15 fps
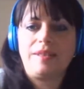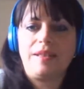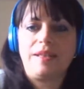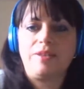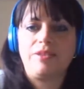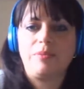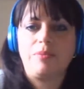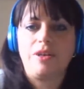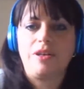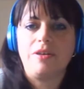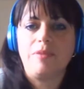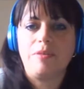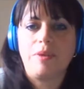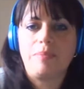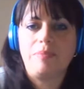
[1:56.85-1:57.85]
I'll just bring
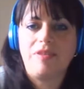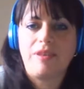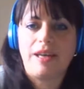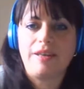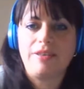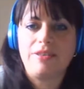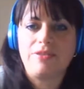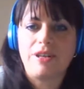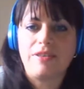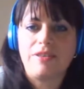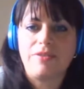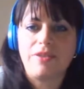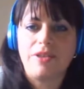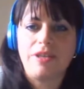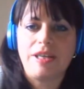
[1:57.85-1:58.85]
up the website
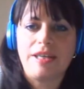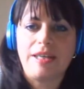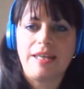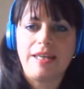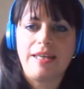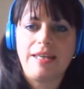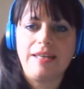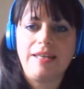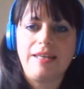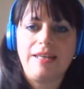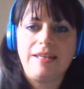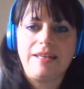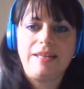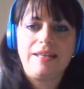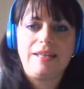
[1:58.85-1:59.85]
address for you here.
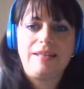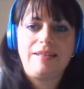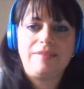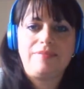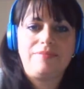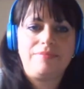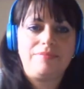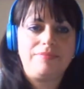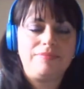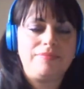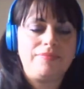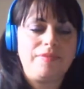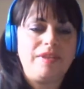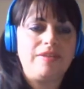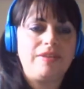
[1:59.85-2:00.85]

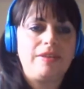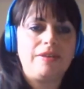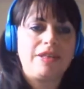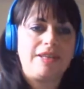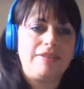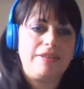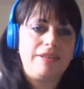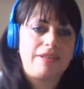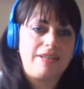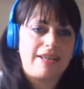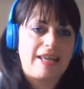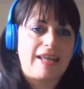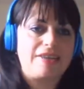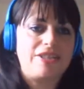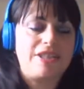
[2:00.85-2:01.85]
So you can
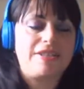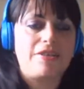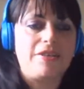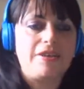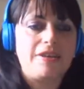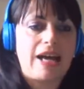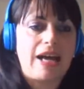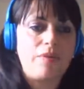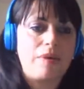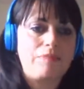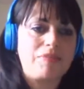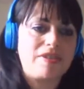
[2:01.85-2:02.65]
catch it on our